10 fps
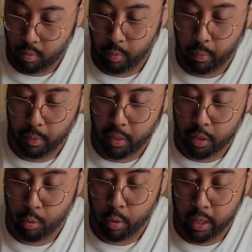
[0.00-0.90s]
We went with
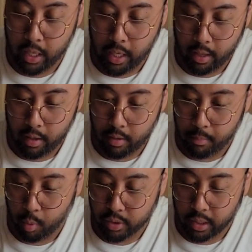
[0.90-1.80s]
3
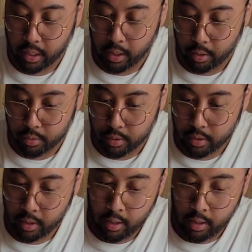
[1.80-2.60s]
Borsalinos.